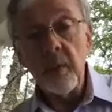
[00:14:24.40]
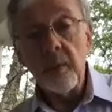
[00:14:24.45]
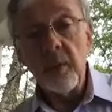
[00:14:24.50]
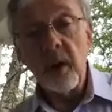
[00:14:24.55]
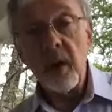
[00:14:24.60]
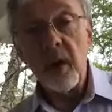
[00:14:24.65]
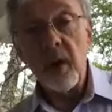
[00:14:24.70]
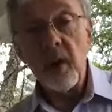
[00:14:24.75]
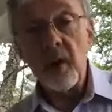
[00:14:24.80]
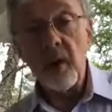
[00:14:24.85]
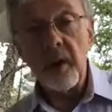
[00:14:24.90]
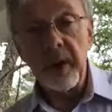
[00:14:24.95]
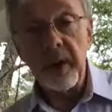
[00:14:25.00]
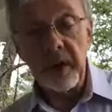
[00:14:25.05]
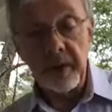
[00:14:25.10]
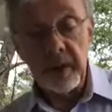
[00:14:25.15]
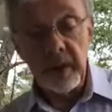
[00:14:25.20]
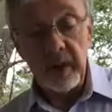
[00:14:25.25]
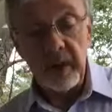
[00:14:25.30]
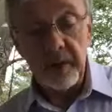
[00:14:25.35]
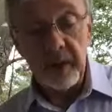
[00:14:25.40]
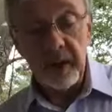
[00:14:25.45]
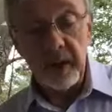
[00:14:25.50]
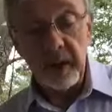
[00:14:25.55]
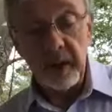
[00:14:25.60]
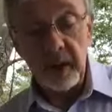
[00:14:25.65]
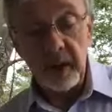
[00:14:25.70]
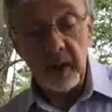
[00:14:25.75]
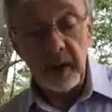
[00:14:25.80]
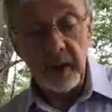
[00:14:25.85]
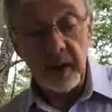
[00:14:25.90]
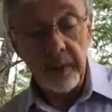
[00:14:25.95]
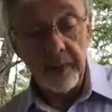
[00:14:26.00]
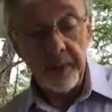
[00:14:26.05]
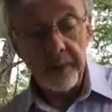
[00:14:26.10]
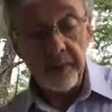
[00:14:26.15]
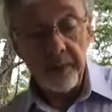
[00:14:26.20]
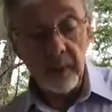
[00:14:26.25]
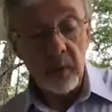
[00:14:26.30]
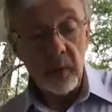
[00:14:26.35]
Paul and Timothy
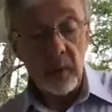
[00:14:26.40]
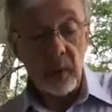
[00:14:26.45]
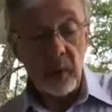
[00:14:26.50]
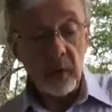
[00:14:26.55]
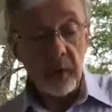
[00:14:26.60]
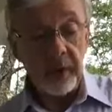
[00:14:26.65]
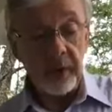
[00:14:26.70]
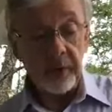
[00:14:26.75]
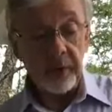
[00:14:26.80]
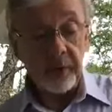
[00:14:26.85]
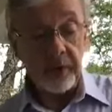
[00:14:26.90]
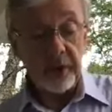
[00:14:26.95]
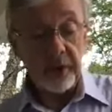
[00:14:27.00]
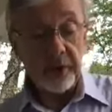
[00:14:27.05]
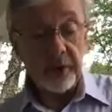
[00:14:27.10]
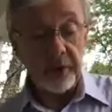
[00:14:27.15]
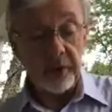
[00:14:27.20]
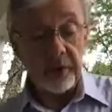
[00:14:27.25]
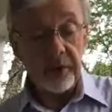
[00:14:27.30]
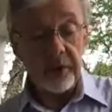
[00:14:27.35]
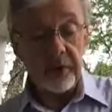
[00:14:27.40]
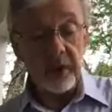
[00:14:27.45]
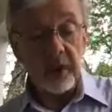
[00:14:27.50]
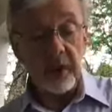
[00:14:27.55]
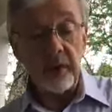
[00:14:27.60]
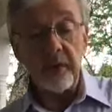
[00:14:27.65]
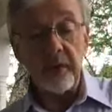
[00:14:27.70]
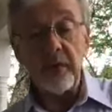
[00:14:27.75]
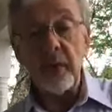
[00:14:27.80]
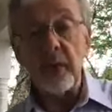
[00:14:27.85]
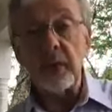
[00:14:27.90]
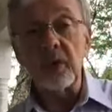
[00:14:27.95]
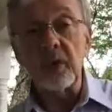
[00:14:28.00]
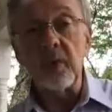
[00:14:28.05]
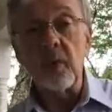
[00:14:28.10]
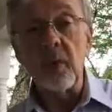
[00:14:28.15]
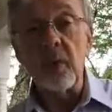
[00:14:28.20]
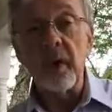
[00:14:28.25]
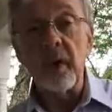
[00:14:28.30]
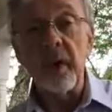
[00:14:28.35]
are introduced in
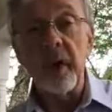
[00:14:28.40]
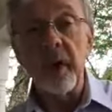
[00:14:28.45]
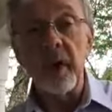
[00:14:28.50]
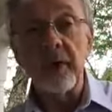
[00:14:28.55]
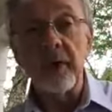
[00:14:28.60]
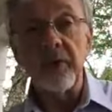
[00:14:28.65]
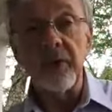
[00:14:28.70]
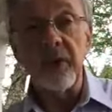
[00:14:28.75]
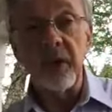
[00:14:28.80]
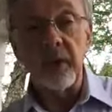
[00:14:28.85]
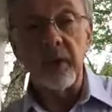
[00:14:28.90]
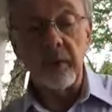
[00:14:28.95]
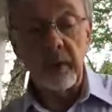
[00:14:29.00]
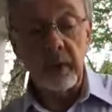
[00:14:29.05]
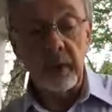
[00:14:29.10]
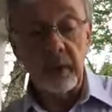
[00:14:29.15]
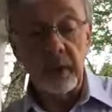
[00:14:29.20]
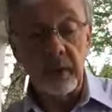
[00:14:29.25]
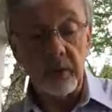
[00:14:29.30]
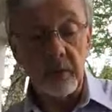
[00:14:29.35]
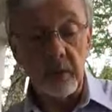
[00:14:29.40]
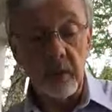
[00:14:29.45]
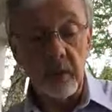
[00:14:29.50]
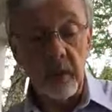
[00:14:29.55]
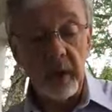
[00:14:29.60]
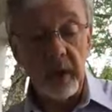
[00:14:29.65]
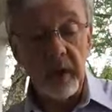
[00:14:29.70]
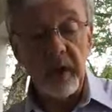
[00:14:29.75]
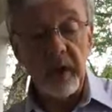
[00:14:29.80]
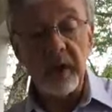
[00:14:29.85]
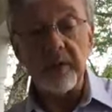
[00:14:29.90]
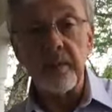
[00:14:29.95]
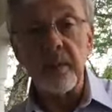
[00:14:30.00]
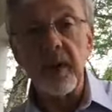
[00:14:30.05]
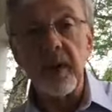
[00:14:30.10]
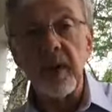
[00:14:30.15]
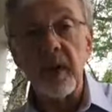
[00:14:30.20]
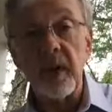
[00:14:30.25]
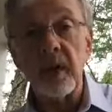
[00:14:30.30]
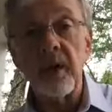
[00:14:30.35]
verse 1 of 2 Corinthians 1 as
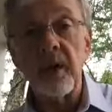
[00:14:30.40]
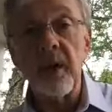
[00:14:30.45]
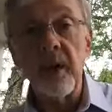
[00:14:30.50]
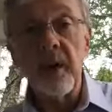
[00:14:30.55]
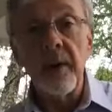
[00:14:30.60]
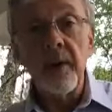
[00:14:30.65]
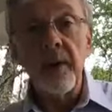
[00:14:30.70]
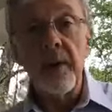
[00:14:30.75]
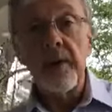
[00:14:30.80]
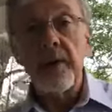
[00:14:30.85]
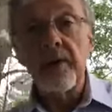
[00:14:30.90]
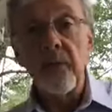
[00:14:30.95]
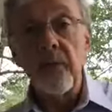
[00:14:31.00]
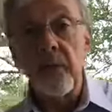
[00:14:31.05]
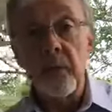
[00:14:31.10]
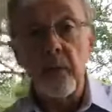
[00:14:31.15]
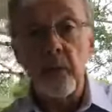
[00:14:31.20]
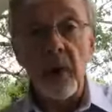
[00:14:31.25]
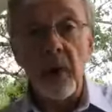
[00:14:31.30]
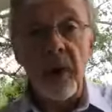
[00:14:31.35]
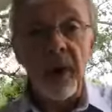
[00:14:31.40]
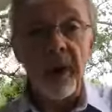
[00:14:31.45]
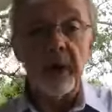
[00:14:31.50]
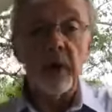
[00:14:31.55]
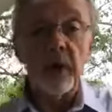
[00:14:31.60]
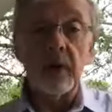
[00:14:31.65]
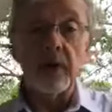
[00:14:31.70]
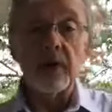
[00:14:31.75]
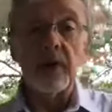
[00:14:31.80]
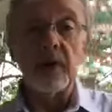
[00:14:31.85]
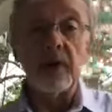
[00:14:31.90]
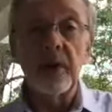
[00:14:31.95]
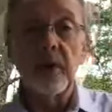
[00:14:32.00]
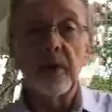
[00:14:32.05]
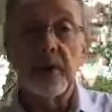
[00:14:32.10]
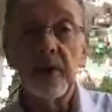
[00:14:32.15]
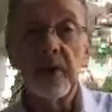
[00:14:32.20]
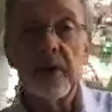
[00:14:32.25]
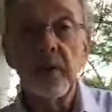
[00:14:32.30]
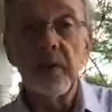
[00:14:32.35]
being the writers
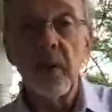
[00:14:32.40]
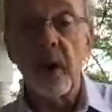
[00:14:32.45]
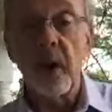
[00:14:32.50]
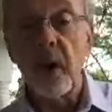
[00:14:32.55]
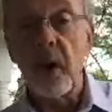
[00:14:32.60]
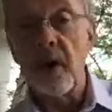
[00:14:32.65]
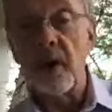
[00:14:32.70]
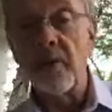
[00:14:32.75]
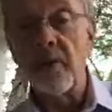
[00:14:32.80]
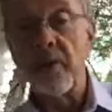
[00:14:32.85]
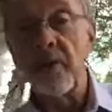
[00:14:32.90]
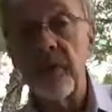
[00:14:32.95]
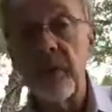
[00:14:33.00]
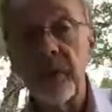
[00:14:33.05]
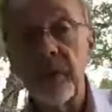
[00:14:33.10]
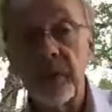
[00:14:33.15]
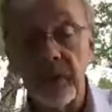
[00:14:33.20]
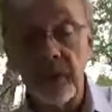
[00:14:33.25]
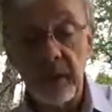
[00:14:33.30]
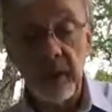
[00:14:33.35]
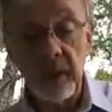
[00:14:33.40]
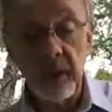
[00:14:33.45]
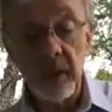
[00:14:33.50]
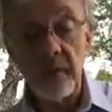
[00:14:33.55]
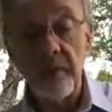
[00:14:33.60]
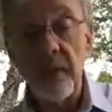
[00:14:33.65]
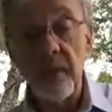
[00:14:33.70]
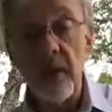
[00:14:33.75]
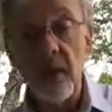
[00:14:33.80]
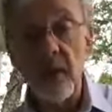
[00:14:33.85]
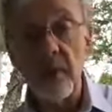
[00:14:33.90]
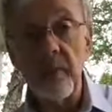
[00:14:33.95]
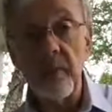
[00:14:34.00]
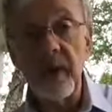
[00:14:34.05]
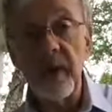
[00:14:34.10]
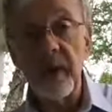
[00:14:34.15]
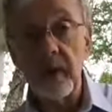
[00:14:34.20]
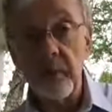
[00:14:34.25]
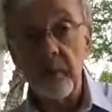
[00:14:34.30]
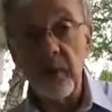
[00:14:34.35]
of this letter, Paul
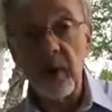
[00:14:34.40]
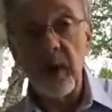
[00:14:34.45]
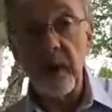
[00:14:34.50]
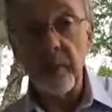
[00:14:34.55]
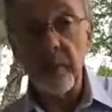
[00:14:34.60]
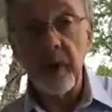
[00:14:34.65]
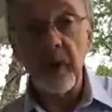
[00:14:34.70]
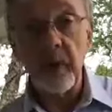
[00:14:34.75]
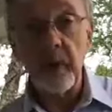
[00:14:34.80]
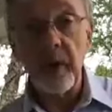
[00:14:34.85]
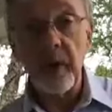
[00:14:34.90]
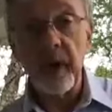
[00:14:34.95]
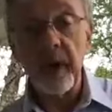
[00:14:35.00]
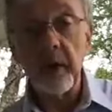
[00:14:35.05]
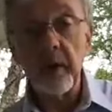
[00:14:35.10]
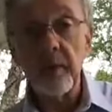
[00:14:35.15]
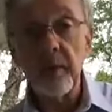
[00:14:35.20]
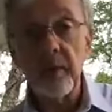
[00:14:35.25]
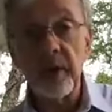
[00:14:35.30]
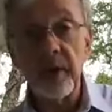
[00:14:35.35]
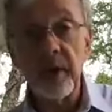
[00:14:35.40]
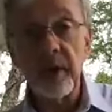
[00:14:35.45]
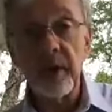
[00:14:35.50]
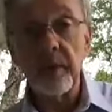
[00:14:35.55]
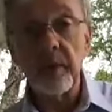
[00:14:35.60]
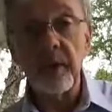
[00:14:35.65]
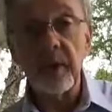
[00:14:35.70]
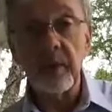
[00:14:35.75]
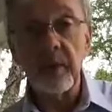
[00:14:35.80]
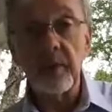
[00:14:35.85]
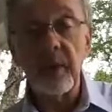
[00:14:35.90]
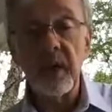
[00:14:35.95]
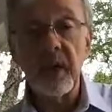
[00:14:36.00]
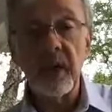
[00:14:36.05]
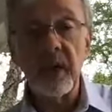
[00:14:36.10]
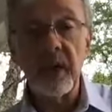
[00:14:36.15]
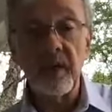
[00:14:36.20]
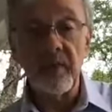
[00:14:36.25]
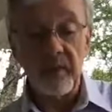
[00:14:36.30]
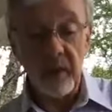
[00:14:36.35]
being the primary writer, but Timothy
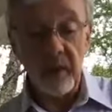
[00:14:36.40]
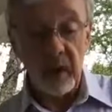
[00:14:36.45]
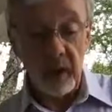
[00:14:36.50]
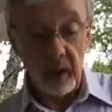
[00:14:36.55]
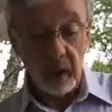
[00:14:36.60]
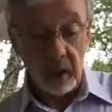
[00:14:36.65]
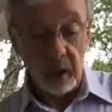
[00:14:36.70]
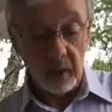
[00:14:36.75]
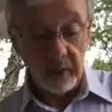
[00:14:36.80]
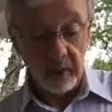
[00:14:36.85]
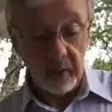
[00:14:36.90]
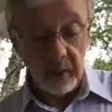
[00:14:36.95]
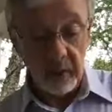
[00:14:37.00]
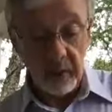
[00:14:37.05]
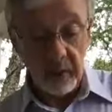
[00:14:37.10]
being involved.